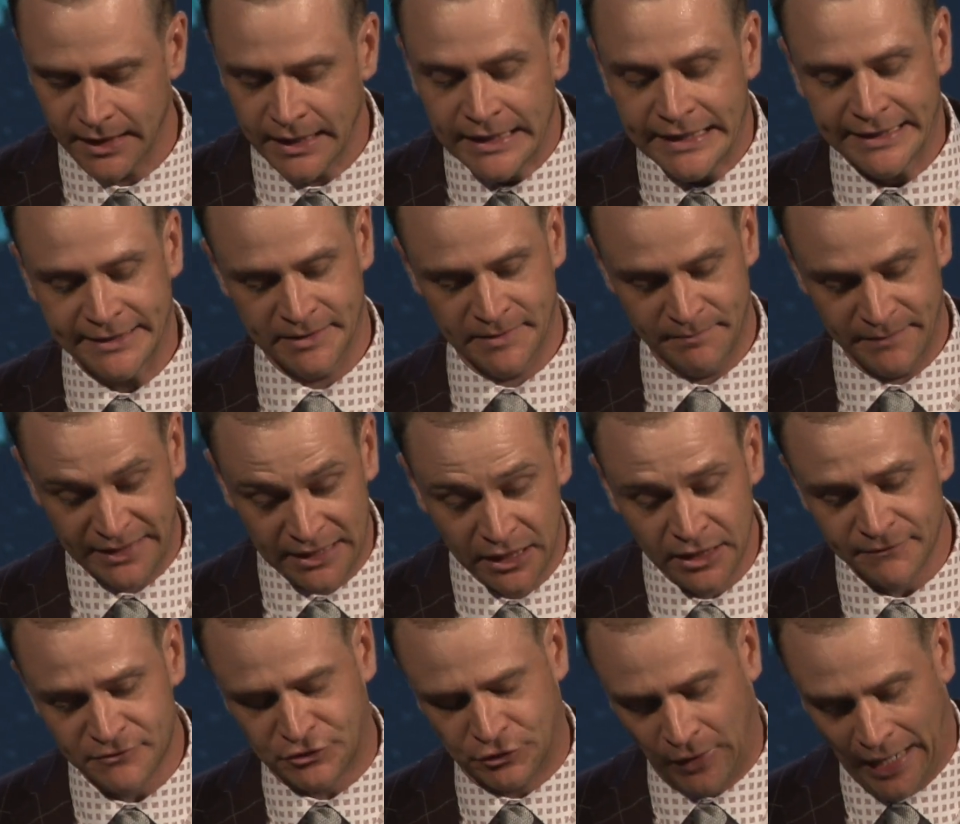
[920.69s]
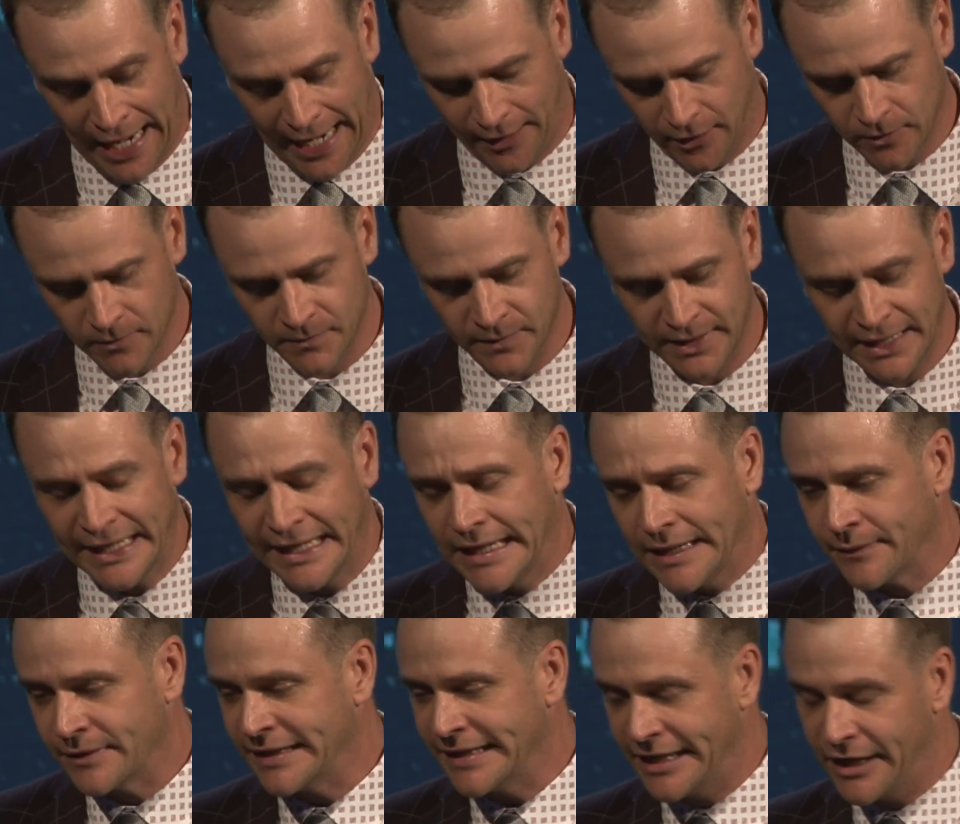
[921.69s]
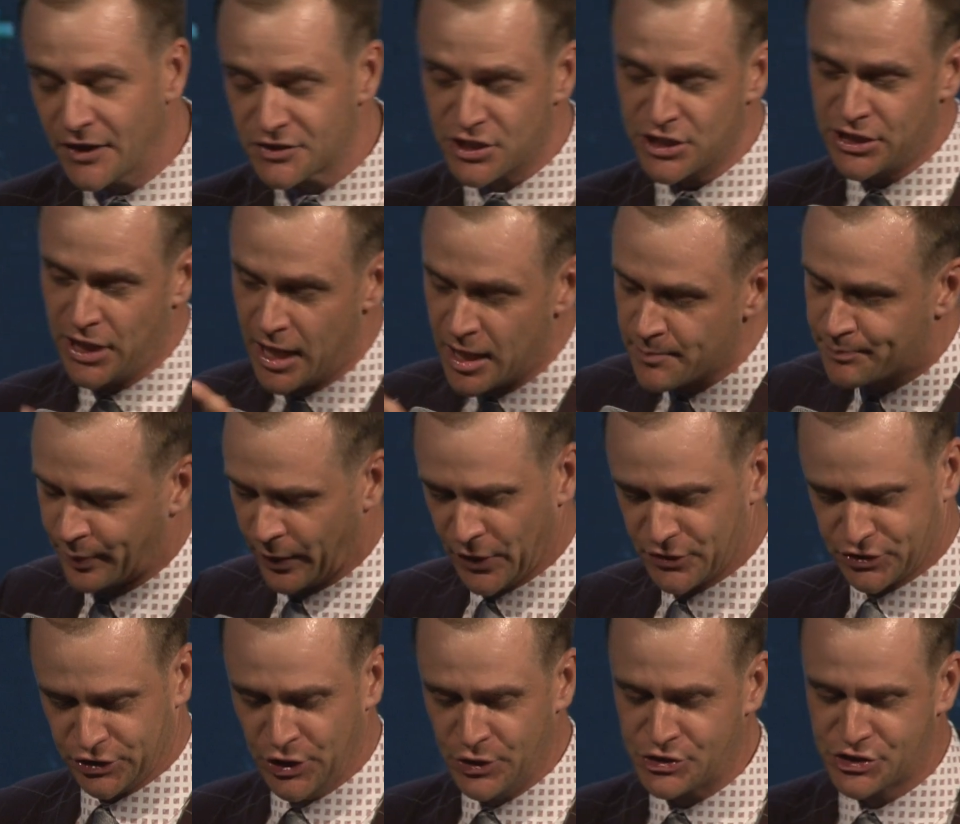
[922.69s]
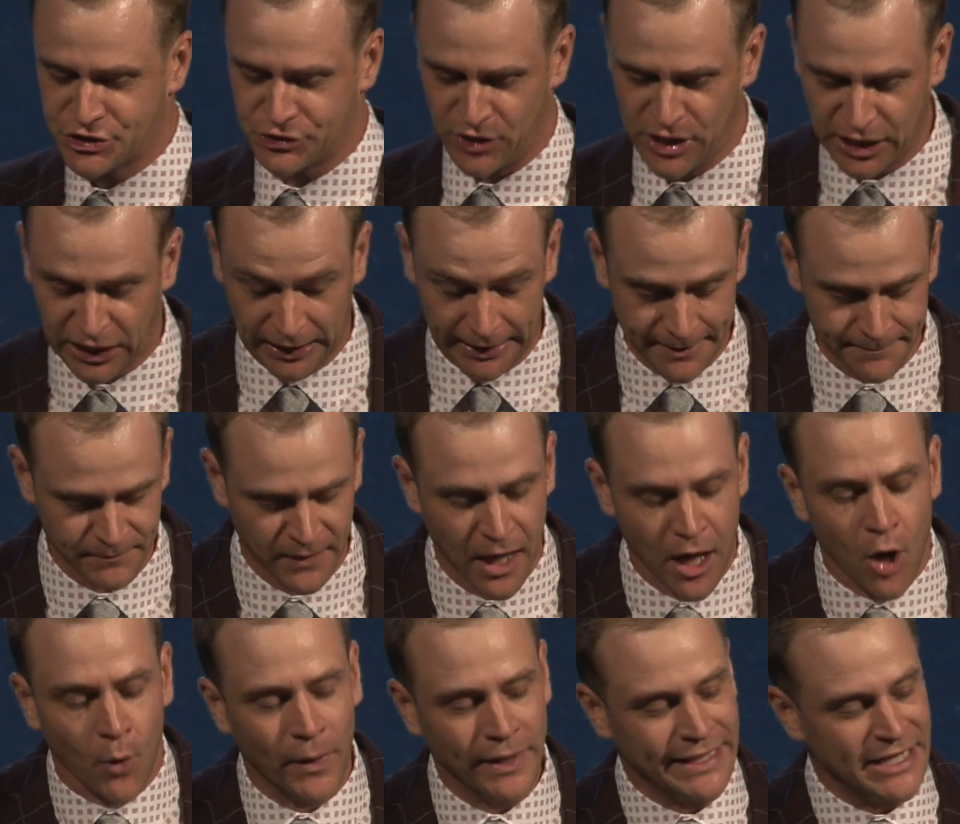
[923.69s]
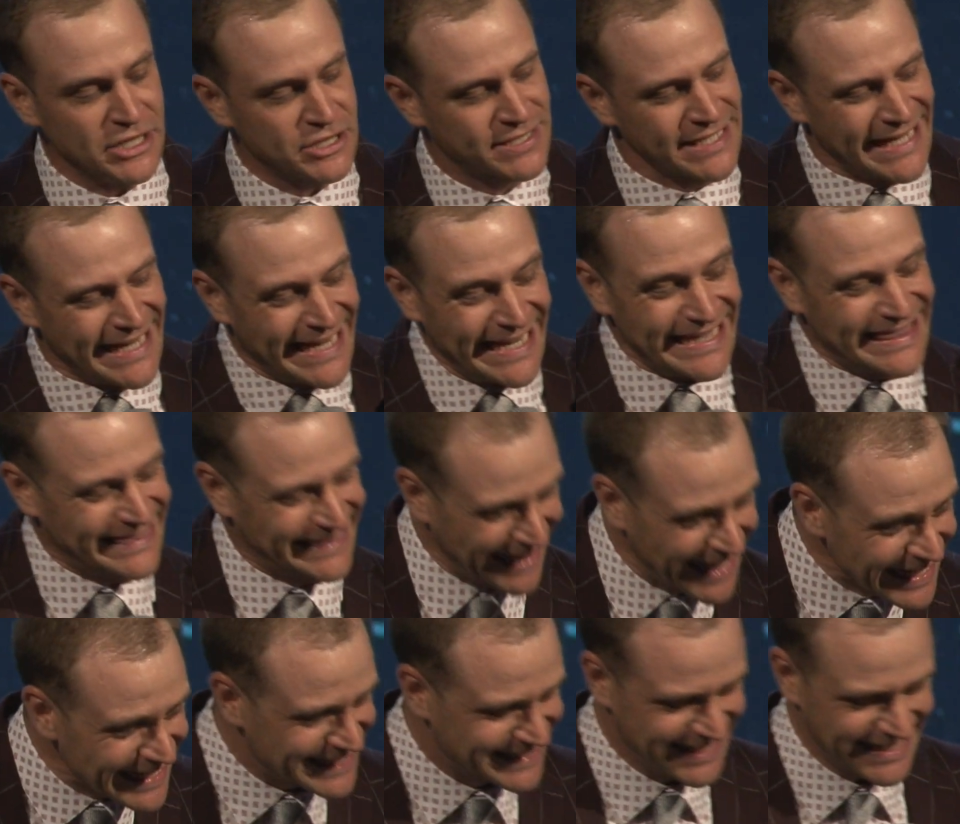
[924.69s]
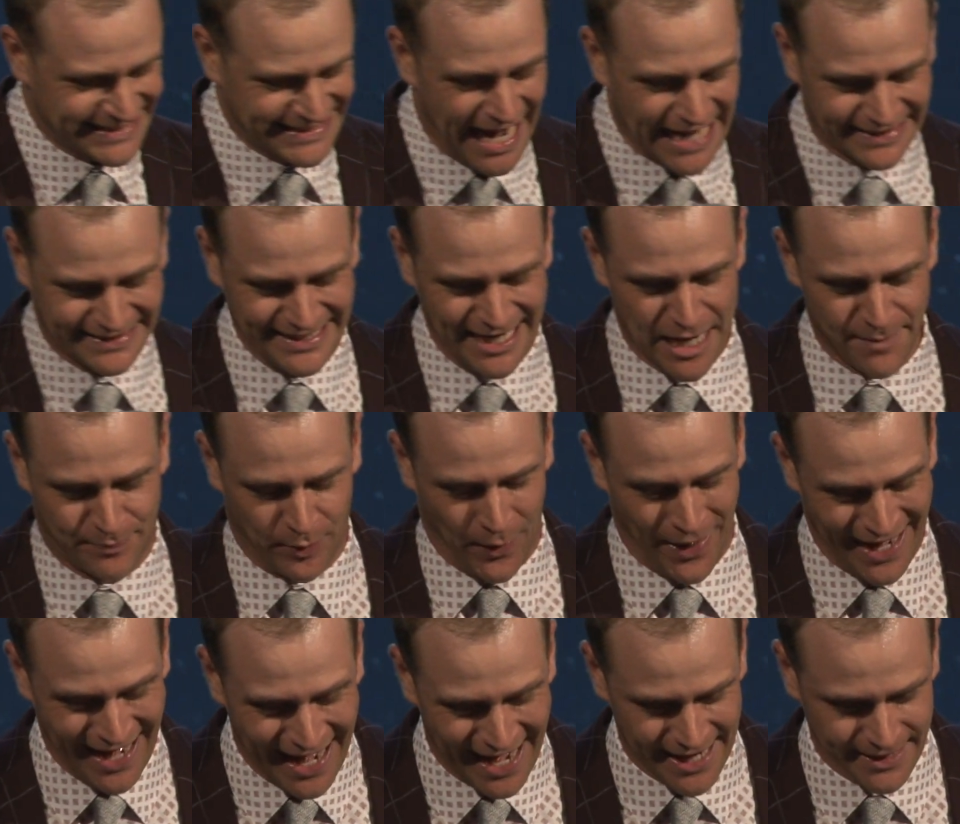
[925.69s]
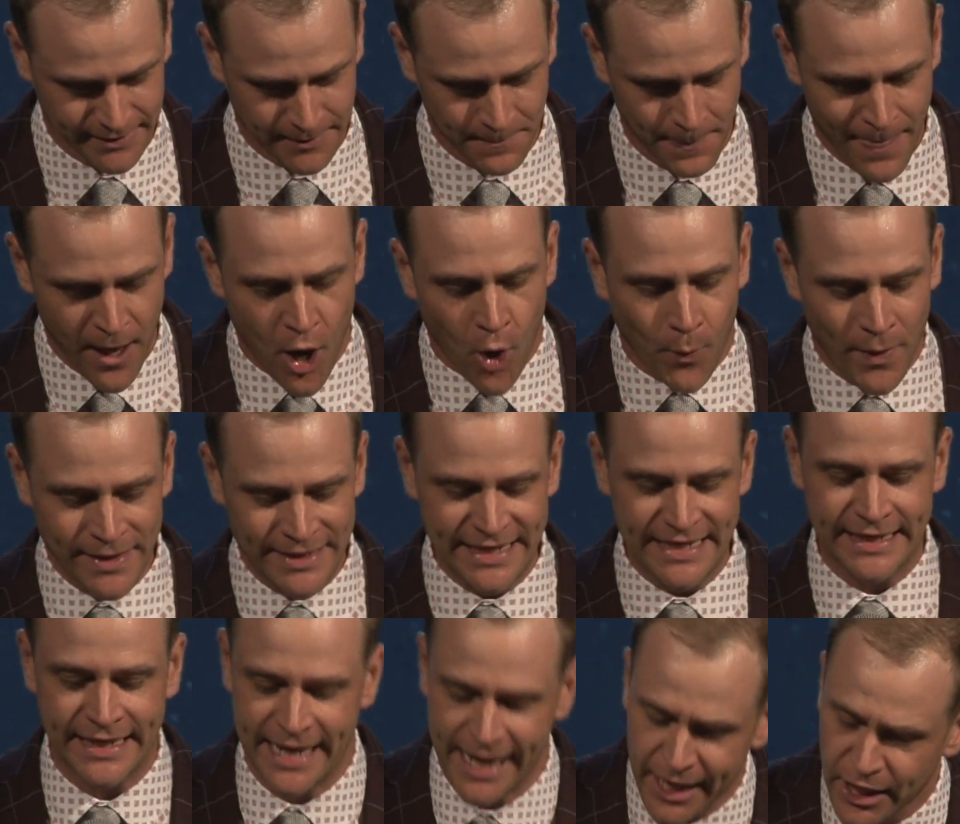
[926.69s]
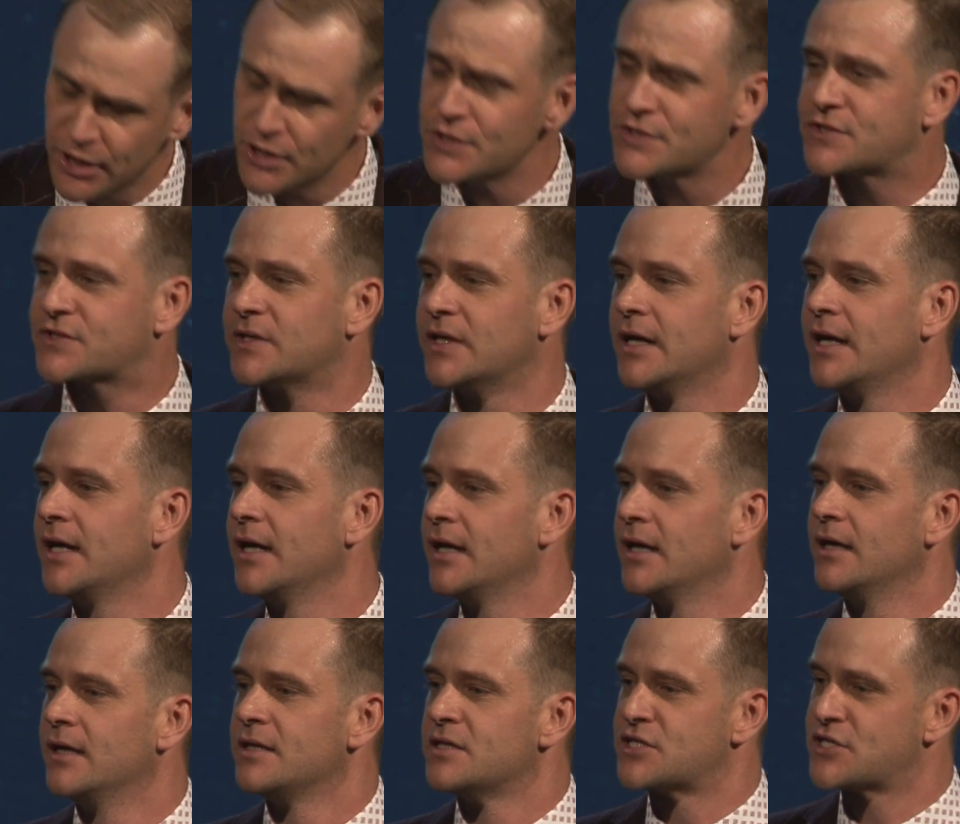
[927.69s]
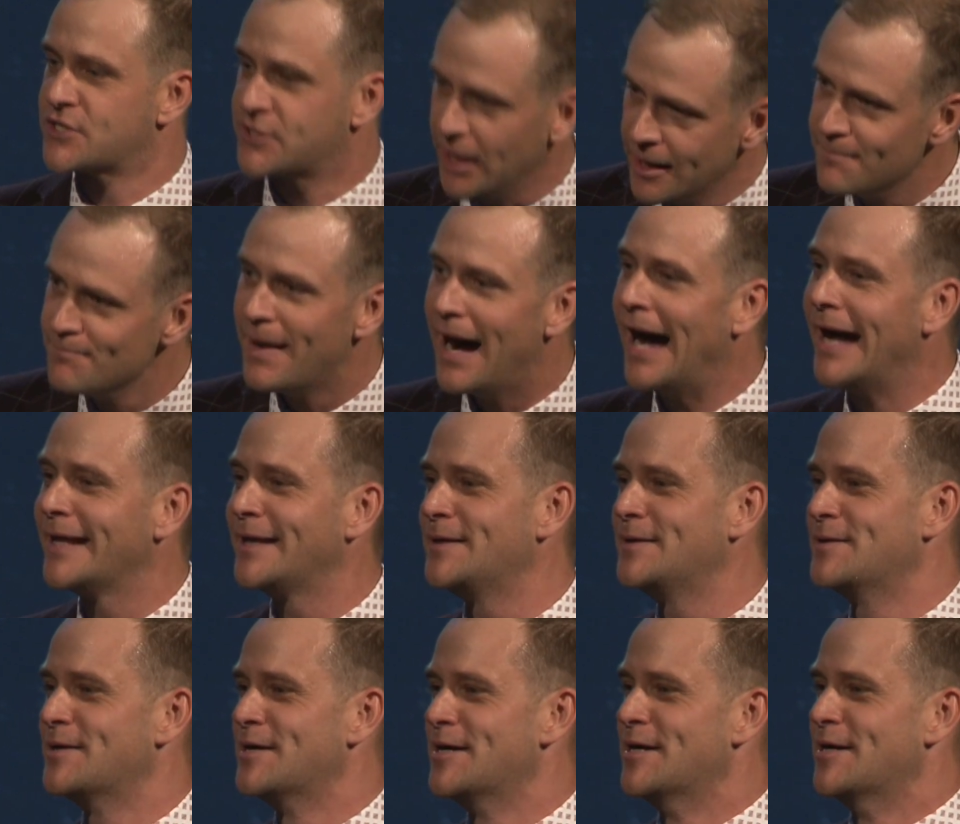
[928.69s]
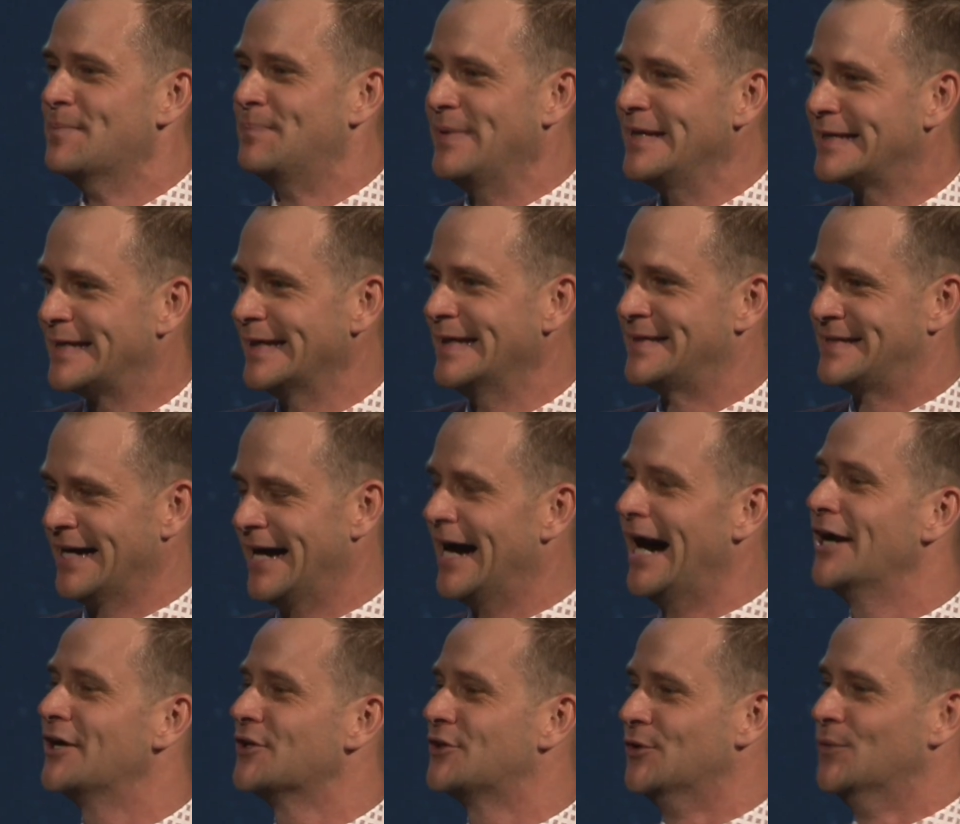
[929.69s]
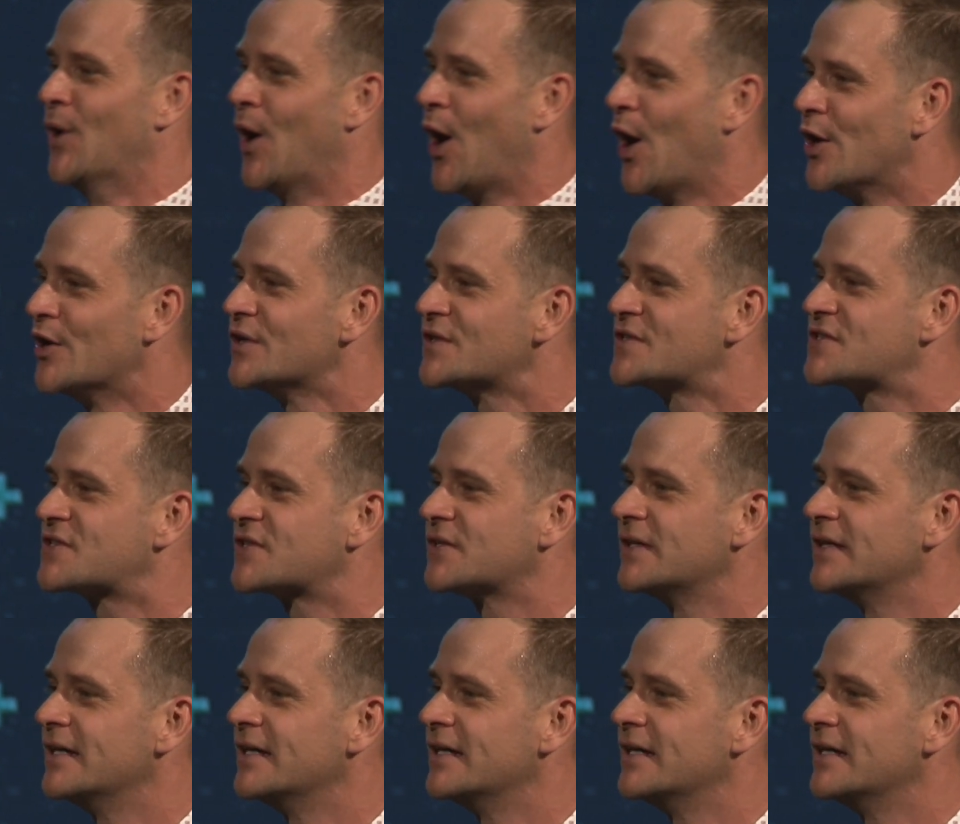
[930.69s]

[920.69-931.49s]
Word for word: in the middle of trial, when he hears a young person who's struggling, when he's, he thinks he's got the upper hand, when he hears somebody begin to utter the words,